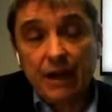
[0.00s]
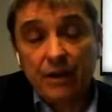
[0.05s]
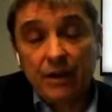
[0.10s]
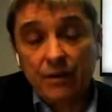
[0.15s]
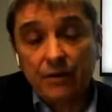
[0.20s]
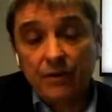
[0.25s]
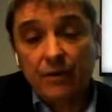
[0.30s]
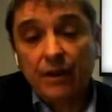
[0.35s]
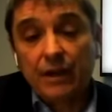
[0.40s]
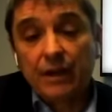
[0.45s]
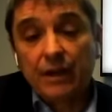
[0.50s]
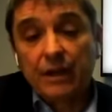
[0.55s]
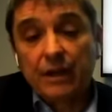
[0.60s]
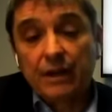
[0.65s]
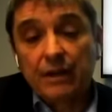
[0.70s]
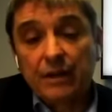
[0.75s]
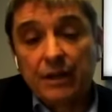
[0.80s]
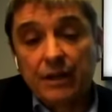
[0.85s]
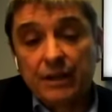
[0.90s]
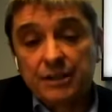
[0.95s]
are
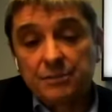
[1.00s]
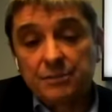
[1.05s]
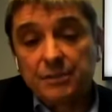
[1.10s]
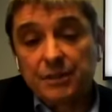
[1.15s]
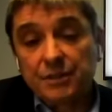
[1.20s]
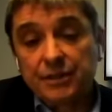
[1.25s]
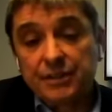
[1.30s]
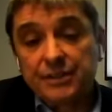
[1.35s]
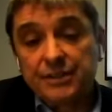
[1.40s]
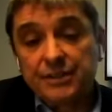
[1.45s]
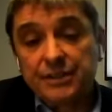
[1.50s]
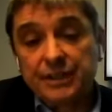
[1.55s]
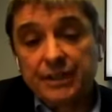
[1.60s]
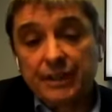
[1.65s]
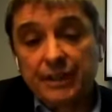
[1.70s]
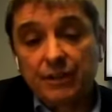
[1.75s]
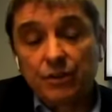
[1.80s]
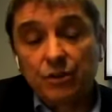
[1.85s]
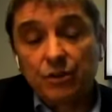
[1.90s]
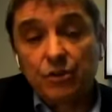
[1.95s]

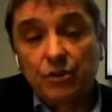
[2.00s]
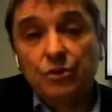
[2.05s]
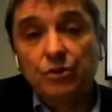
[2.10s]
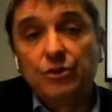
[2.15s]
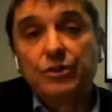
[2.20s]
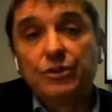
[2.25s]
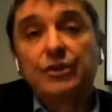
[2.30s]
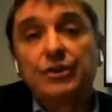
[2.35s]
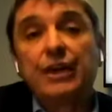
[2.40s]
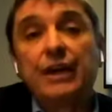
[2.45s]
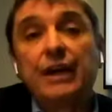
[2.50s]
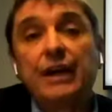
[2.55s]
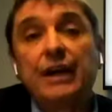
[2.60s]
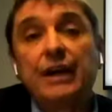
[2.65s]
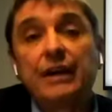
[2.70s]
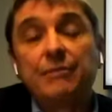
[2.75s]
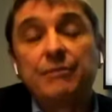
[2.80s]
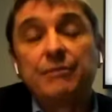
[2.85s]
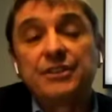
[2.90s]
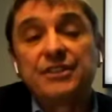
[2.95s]
experiencing good
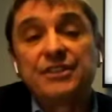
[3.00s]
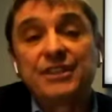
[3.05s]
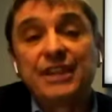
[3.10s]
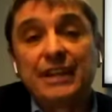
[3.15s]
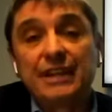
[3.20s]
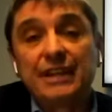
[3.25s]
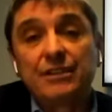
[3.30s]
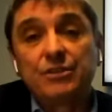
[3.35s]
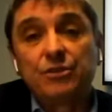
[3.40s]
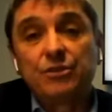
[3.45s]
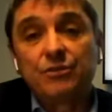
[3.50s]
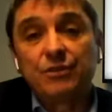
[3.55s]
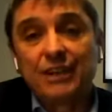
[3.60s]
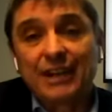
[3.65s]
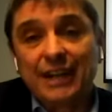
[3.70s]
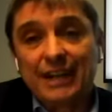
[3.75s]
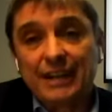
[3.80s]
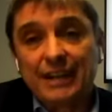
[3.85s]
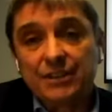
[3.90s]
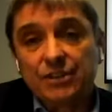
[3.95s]
sales over
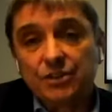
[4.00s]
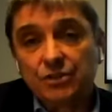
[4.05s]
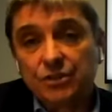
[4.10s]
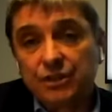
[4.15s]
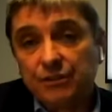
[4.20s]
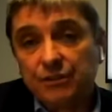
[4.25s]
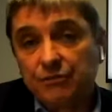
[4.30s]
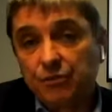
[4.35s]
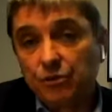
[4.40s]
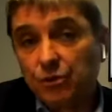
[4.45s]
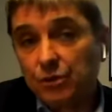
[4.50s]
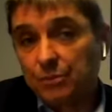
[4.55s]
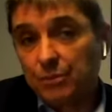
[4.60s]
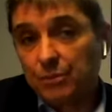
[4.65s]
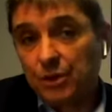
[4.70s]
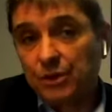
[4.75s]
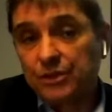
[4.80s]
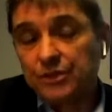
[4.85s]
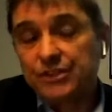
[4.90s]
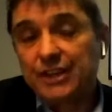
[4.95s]
the last 3-4
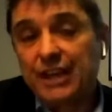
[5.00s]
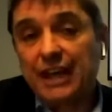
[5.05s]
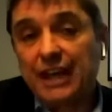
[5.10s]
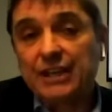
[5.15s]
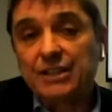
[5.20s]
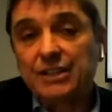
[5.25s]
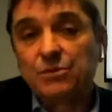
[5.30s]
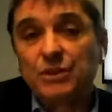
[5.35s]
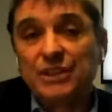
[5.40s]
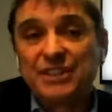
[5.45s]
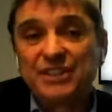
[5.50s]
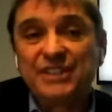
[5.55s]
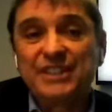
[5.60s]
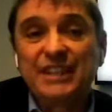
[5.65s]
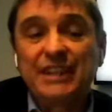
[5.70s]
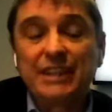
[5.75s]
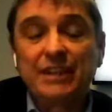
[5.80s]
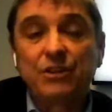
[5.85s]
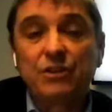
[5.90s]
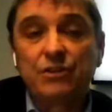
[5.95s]
months as we
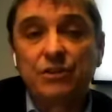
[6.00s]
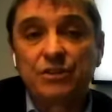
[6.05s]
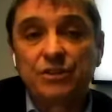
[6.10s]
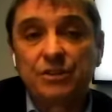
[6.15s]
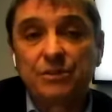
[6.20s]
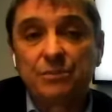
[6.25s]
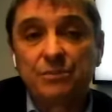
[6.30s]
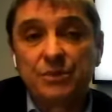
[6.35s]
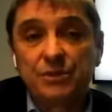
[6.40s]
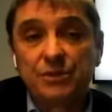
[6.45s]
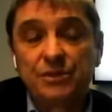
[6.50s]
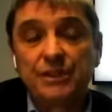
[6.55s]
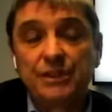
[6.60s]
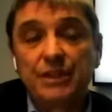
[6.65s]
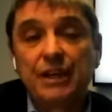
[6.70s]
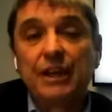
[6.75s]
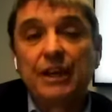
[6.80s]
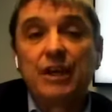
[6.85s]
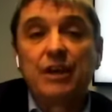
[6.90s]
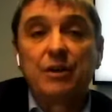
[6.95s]
see customers
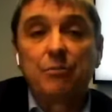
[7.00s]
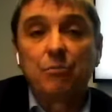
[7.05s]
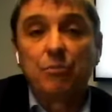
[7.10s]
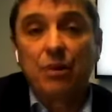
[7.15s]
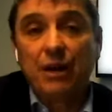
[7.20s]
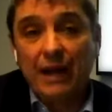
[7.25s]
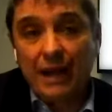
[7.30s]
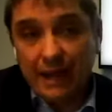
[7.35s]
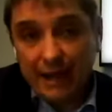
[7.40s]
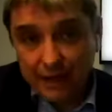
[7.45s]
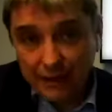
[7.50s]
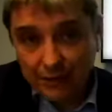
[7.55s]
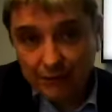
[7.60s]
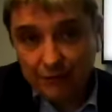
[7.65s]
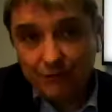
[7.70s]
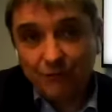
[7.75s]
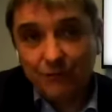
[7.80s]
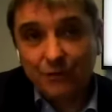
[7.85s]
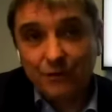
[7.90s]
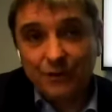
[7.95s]

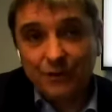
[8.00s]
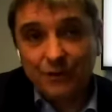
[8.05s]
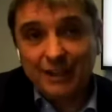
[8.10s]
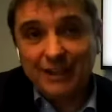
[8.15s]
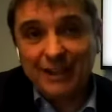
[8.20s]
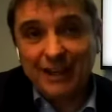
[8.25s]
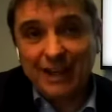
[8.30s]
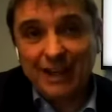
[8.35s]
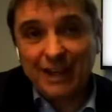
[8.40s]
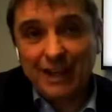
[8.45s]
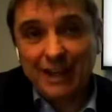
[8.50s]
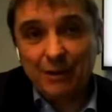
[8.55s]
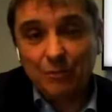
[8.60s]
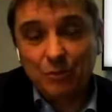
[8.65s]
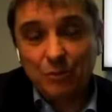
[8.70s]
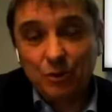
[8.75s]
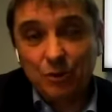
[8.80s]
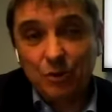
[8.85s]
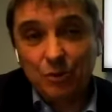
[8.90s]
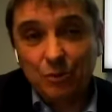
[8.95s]
plan for the
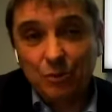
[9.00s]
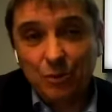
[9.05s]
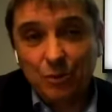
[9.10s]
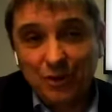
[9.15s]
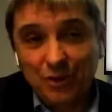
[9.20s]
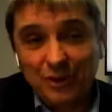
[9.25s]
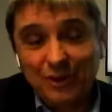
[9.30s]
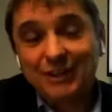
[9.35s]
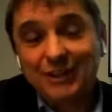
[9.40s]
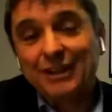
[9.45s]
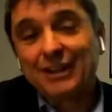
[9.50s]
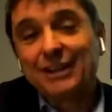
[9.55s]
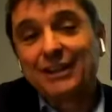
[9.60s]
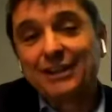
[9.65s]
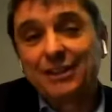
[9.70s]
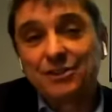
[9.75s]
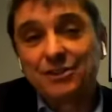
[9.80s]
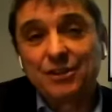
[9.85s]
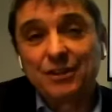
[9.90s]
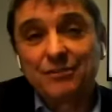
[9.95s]
MRO work
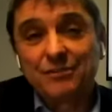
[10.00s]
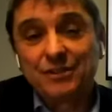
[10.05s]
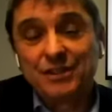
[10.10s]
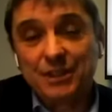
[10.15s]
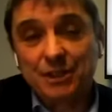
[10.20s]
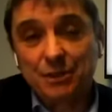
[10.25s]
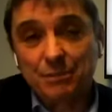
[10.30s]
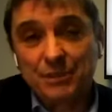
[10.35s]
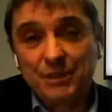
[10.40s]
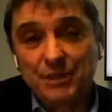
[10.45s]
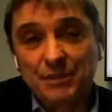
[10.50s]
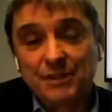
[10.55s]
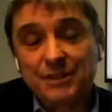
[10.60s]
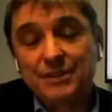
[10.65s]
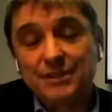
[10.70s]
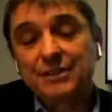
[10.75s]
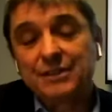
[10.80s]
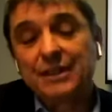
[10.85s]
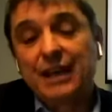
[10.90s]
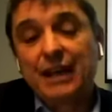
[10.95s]
that drives their
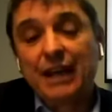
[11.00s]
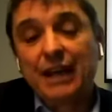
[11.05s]
business.